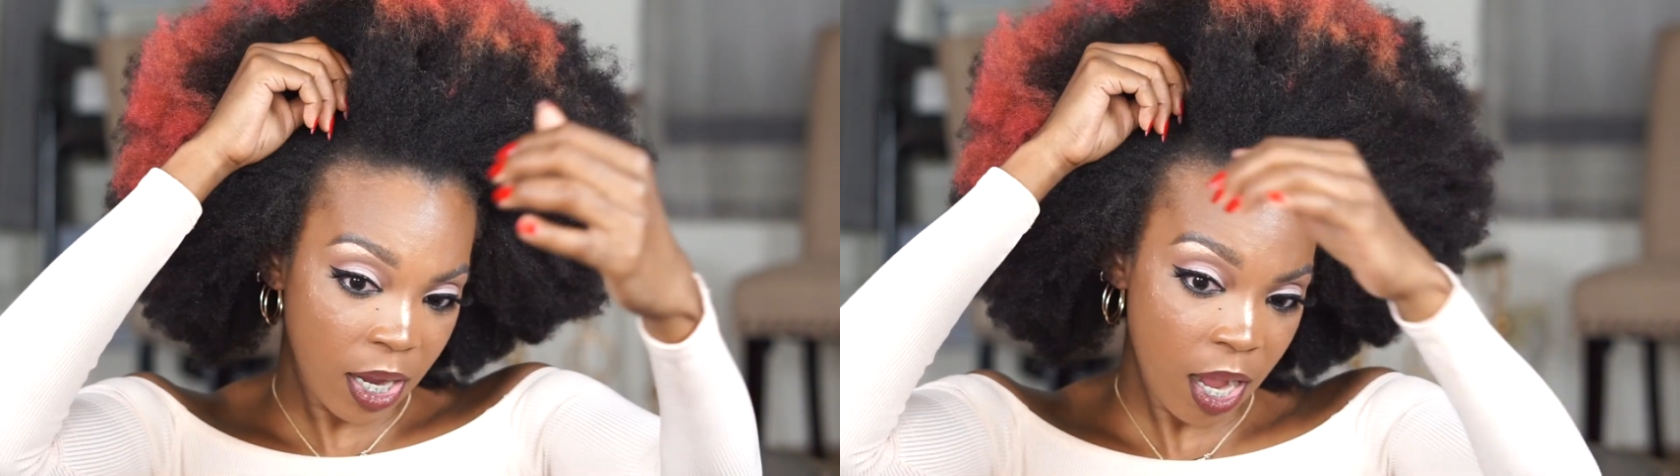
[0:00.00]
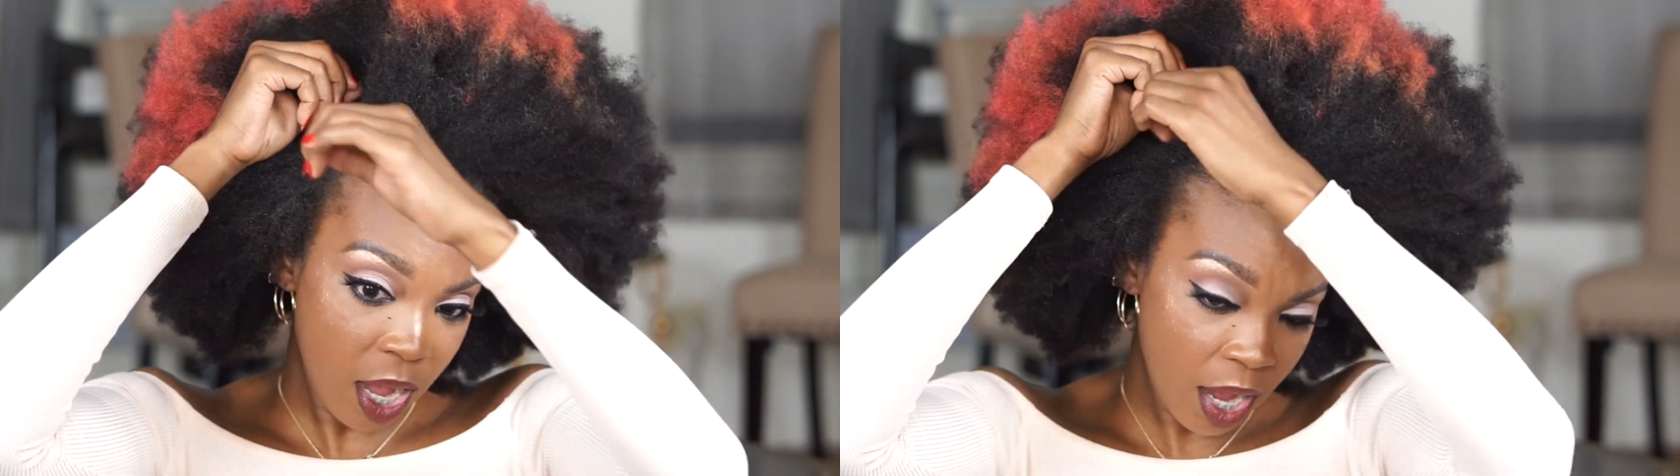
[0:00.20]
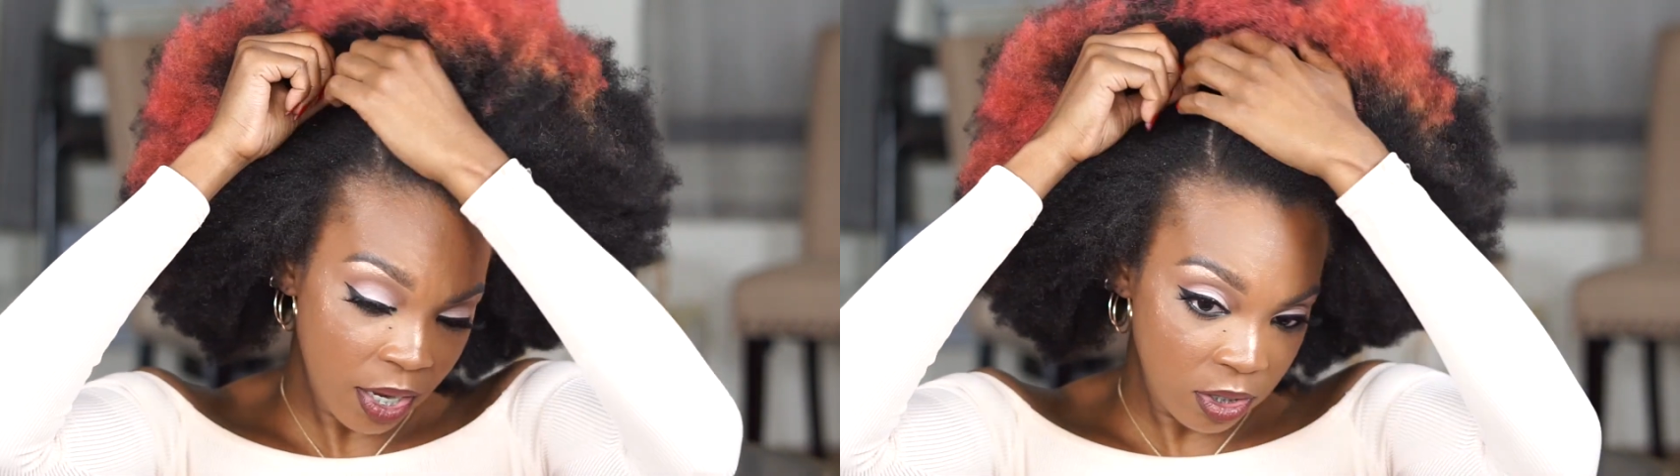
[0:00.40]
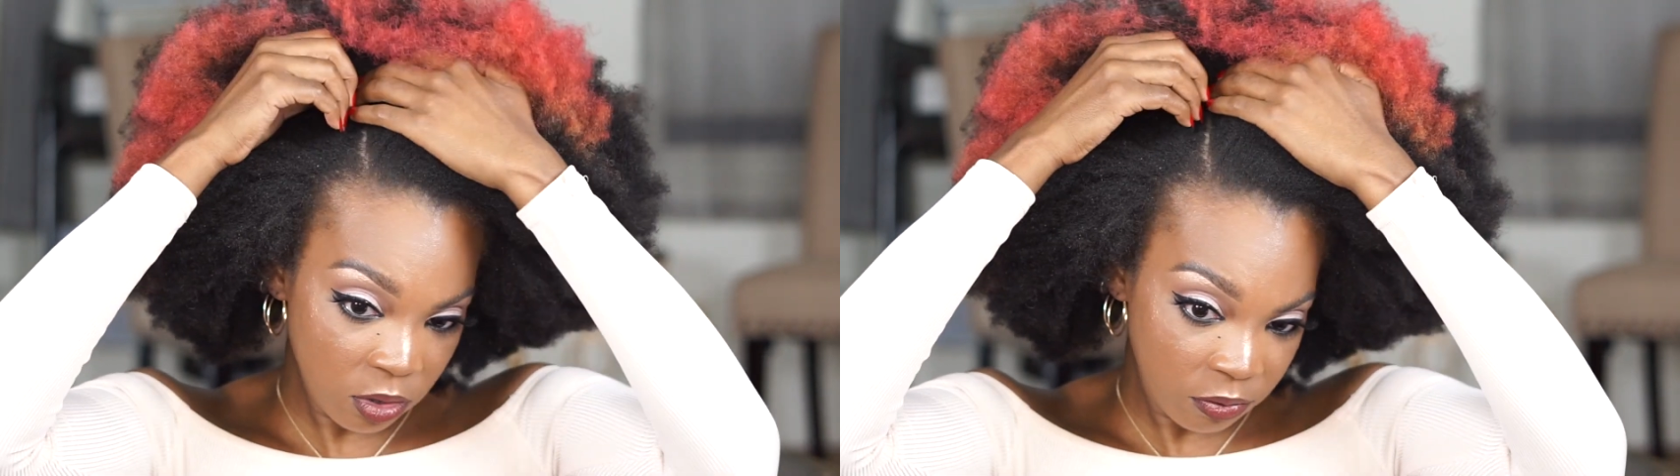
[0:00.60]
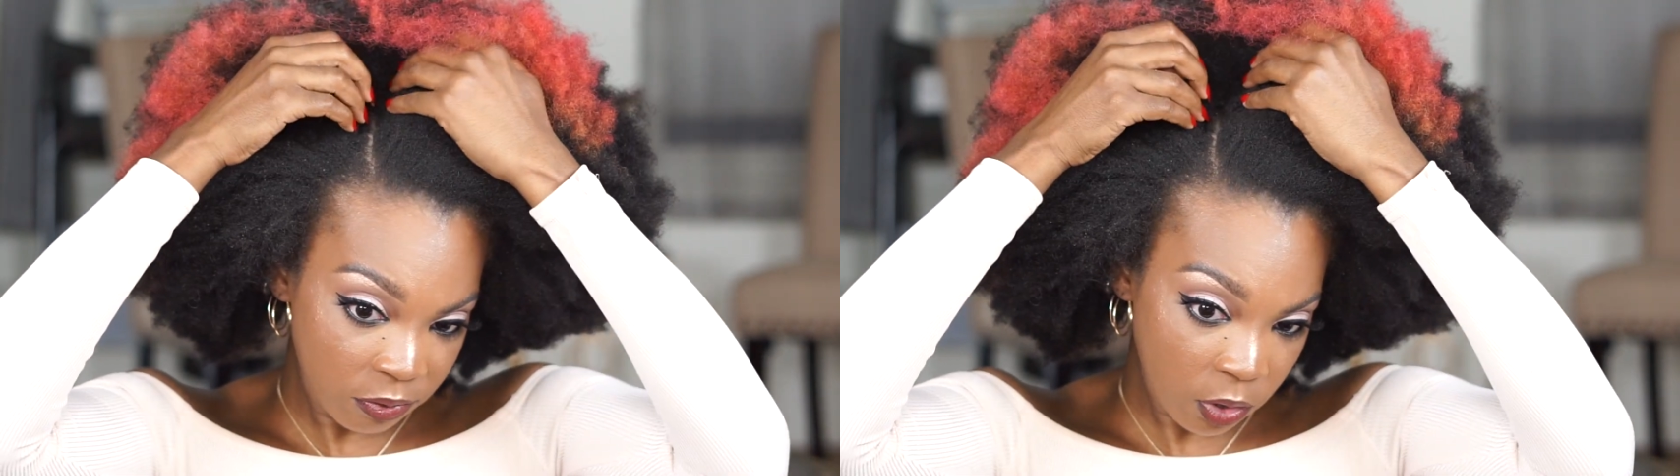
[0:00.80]
kind
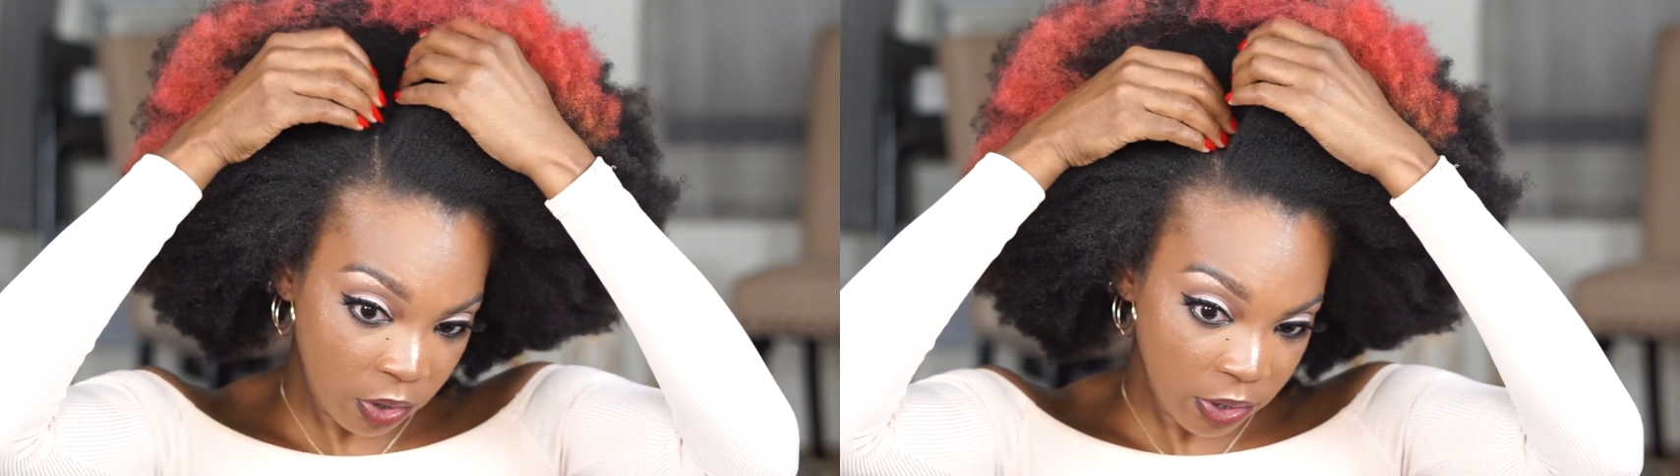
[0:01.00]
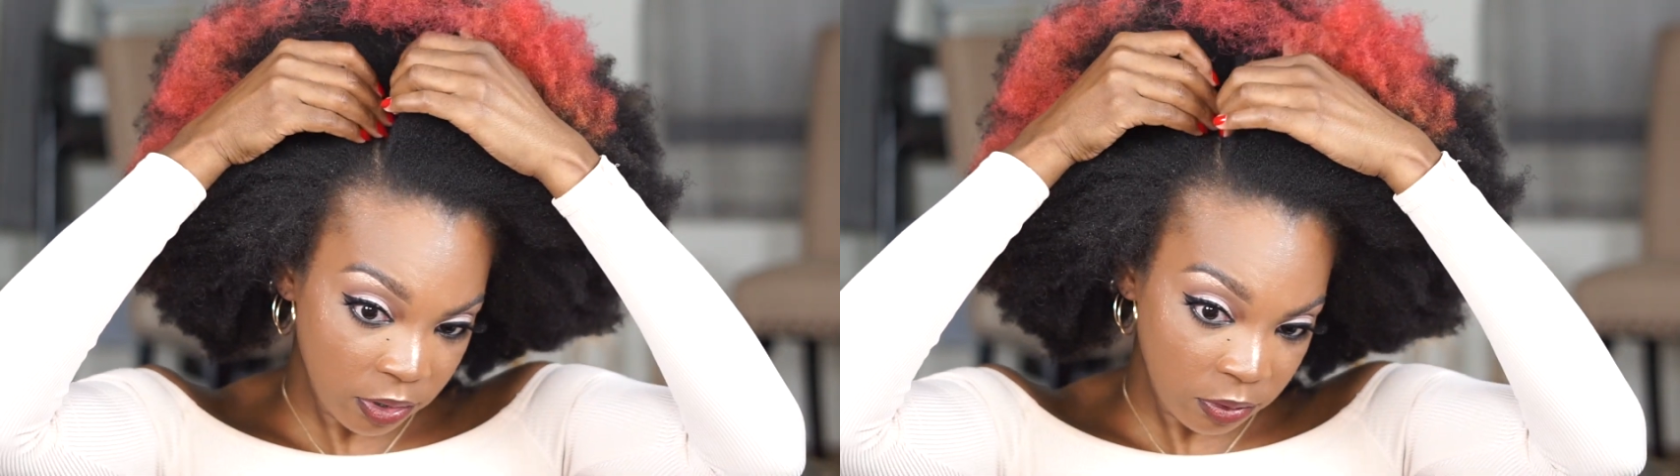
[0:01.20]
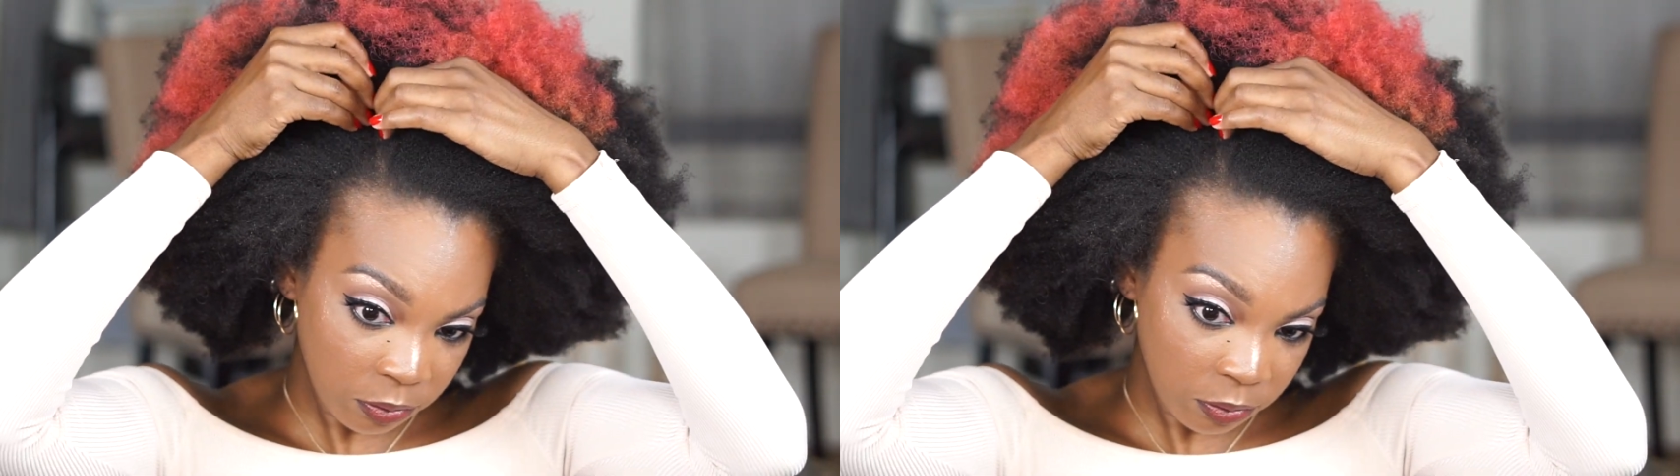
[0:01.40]
of far.